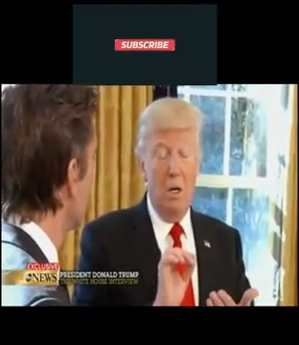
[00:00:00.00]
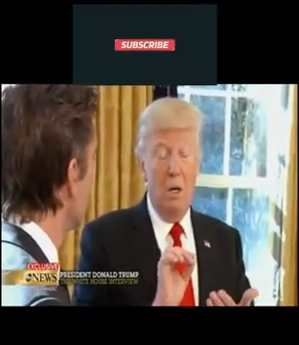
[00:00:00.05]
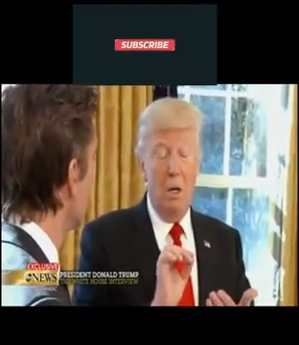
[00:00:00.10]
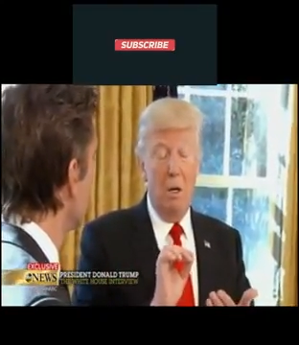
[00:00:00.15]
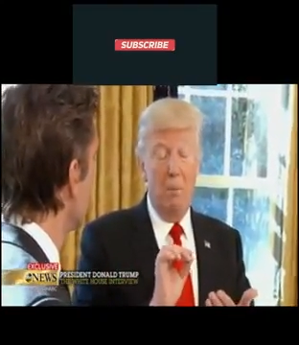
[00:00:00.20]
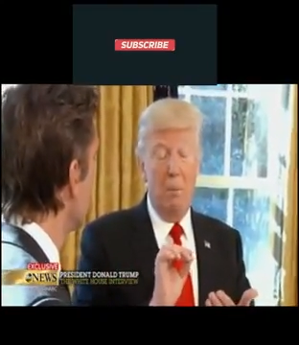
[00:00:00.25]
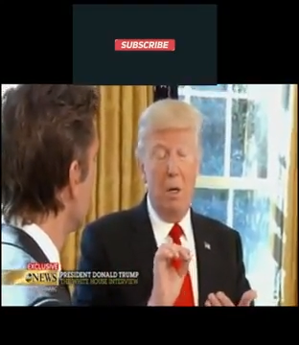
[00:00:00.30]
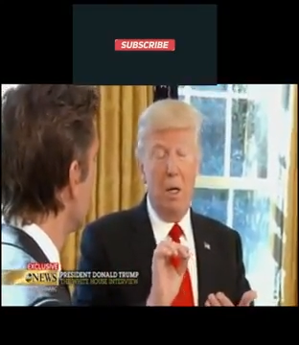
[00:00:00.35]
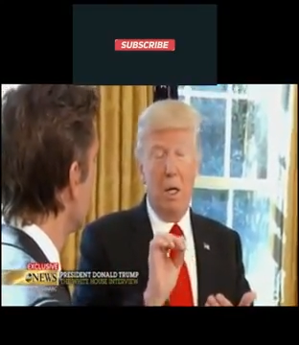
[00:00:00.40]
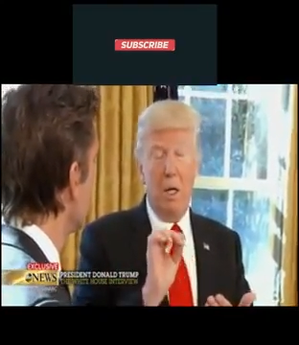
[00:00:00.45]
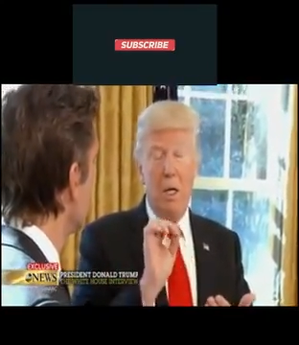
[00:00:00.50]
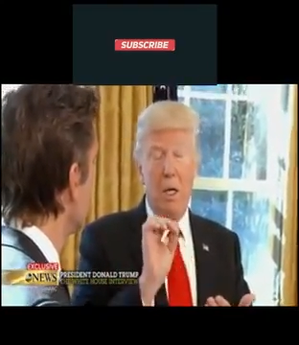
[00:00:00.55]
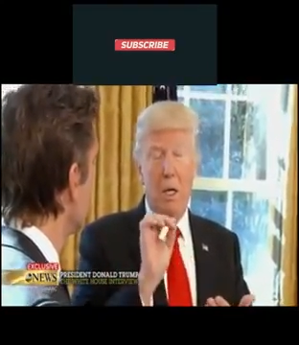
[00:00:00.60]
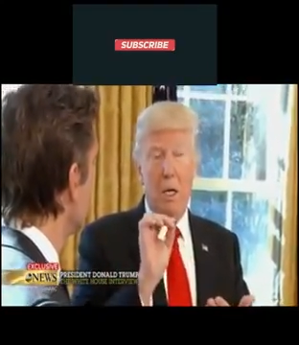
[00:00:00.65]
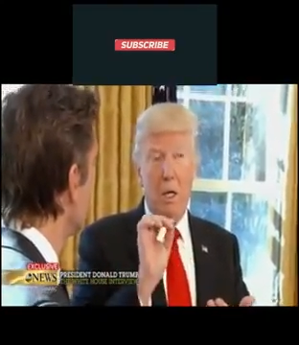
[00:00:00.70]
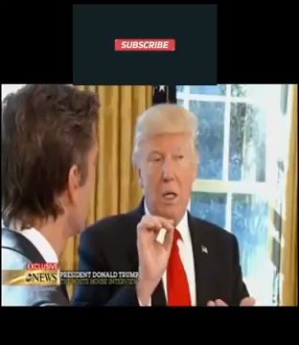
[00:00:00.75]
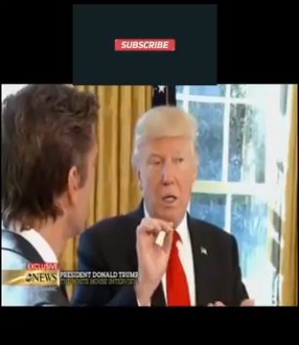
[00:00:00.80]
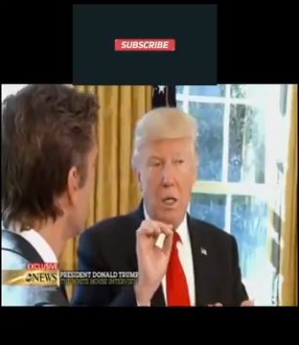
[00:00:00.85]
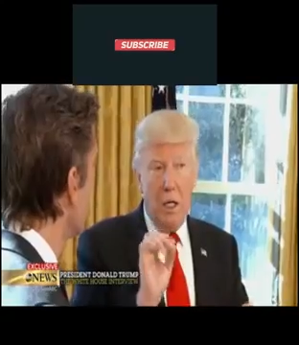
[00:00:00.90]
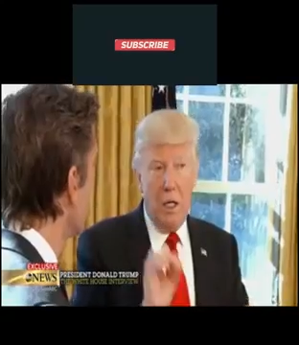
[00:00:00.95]
But
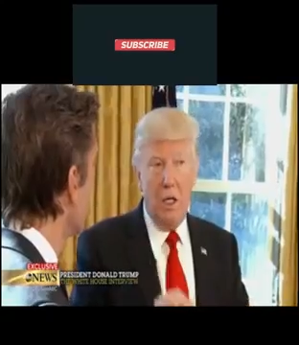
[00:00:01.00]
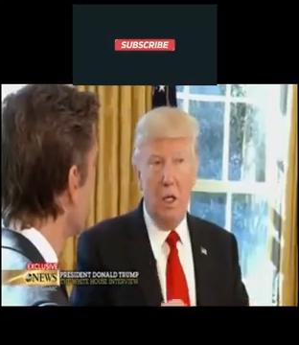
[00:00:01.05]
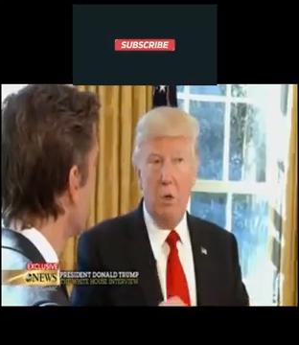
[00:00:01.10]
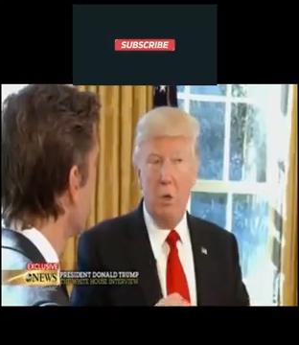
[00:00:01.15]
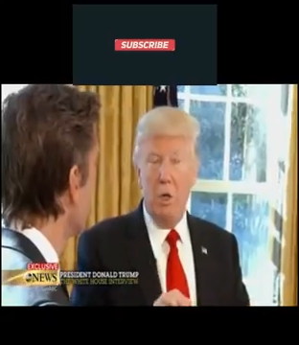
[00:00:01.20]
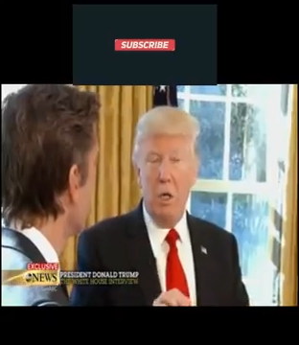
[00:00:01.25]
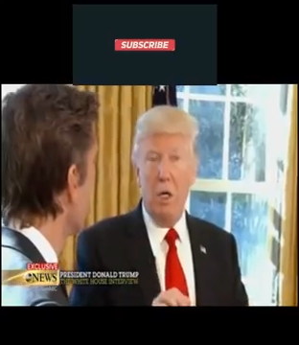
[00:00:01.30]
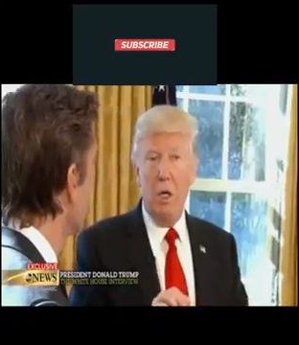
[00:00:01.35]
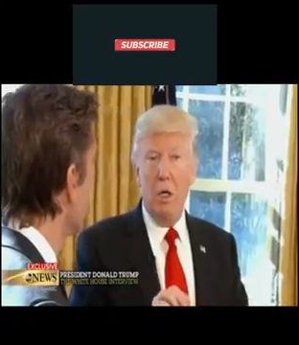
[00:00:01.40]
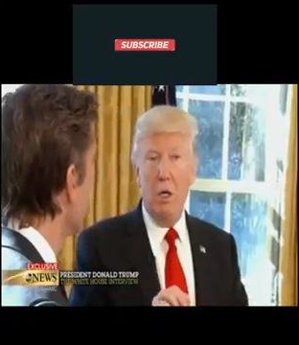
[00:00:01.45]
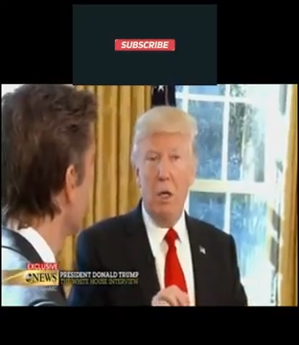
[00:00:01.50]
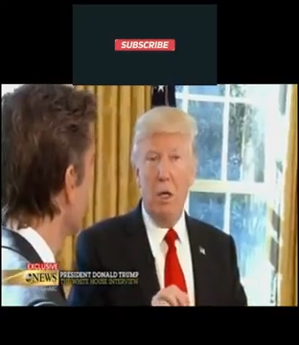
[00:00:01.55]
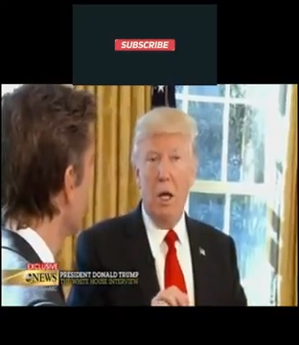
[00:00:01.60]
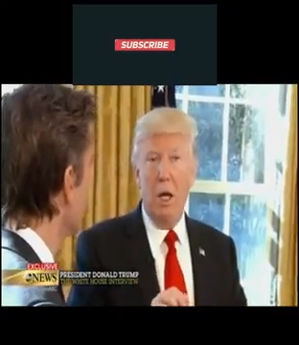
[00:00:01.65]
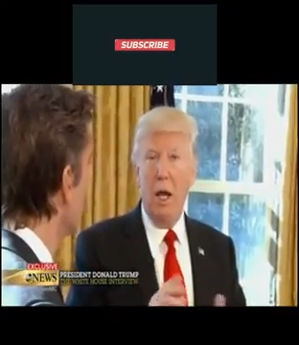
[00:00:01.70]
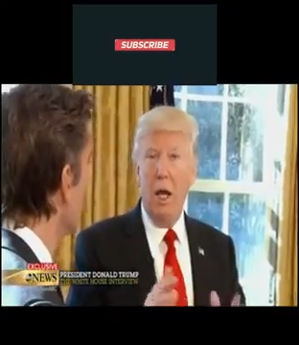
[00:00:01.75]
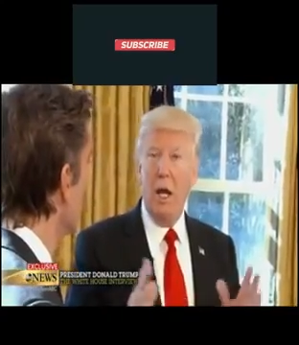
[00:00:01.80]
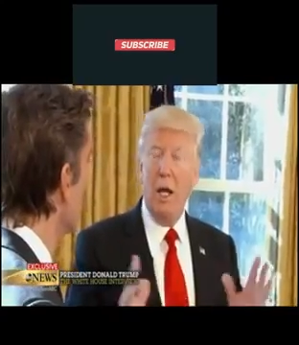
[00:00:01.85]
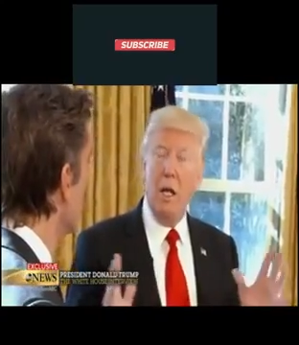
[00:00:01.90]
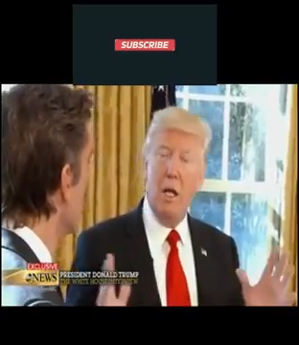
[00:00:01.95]
Hillary
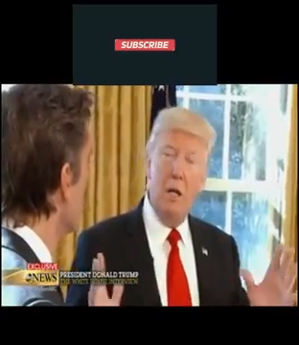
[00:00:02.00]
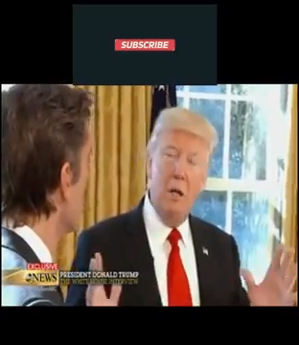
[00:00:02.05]
had